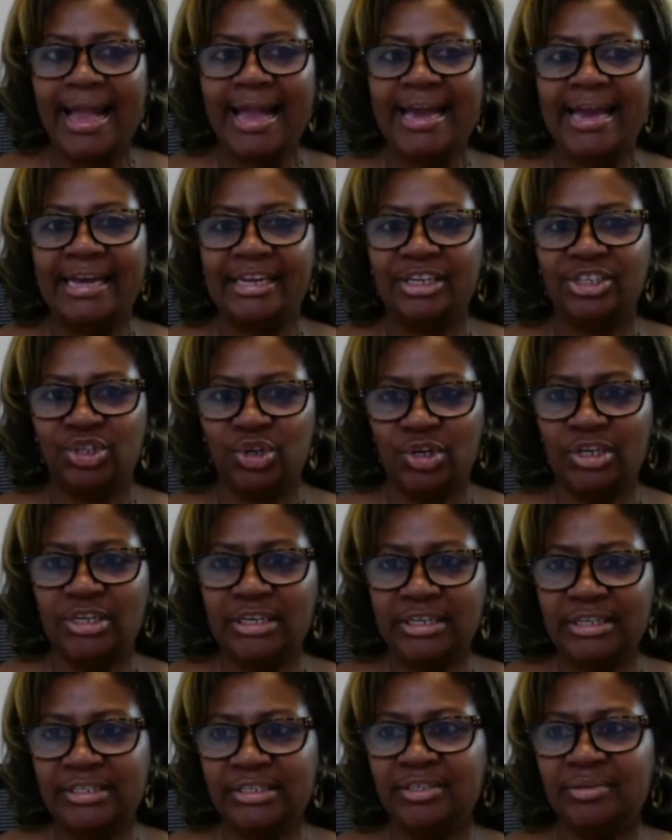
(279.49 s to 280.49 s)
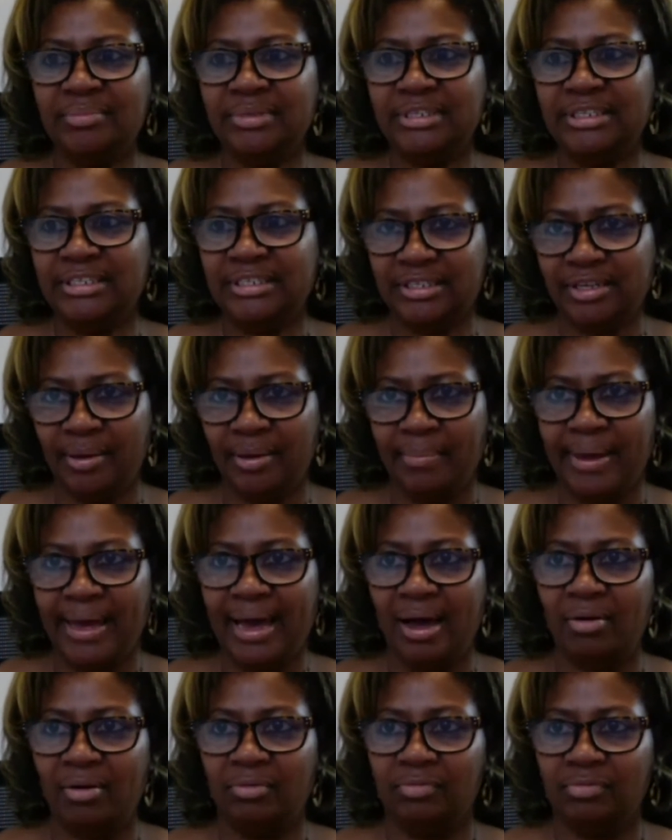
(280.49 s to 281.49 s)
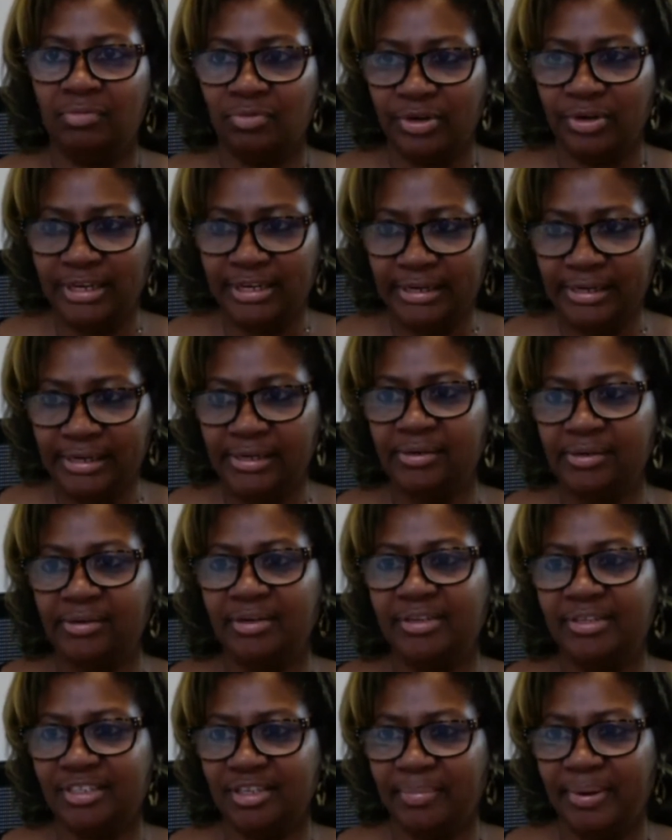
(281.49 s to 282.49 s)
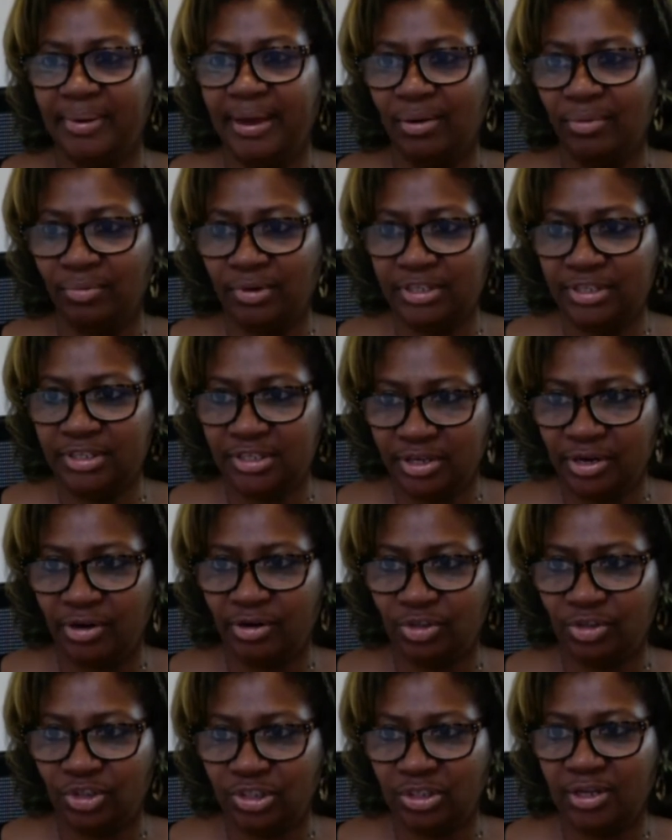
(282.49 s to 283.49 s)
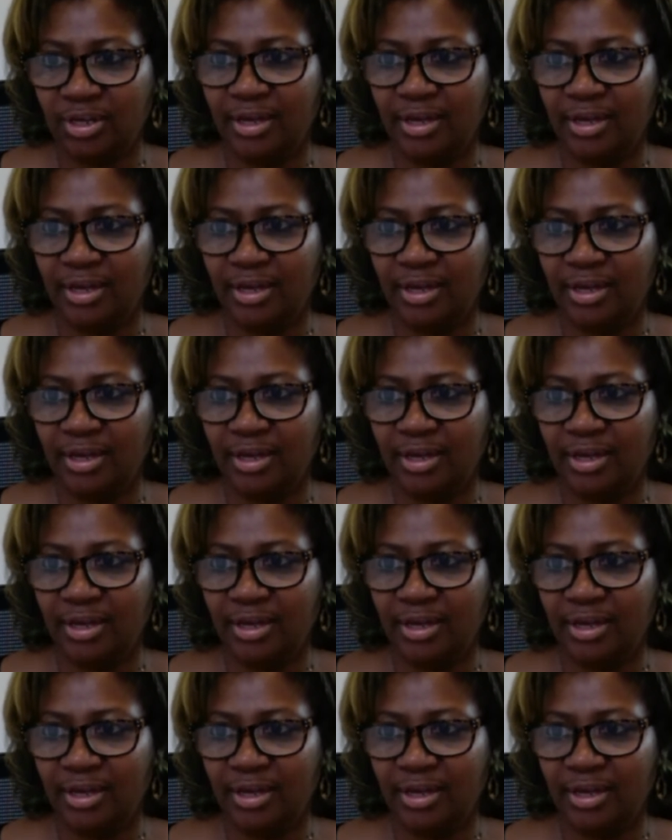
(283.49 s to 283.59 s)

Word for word: And journalism is about reading, it's about research,